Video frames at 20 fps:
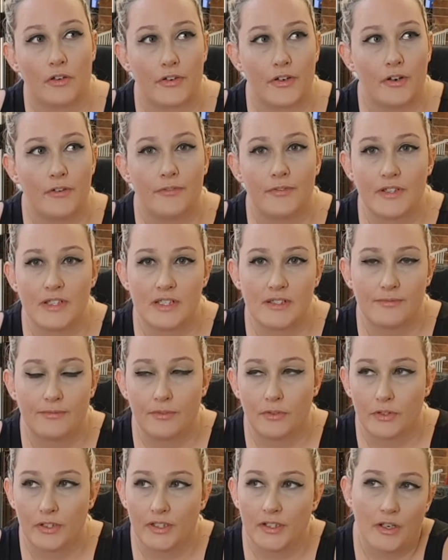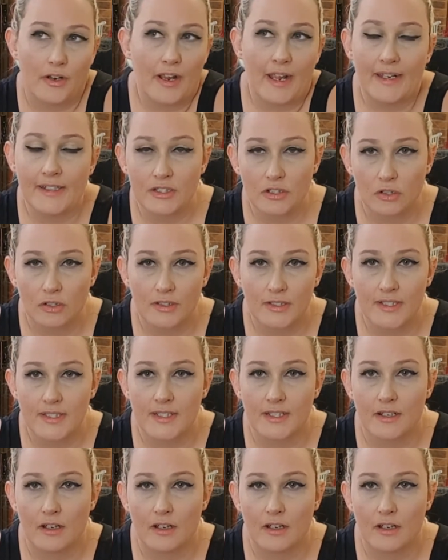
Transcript: a lot of offers for, you know, $8,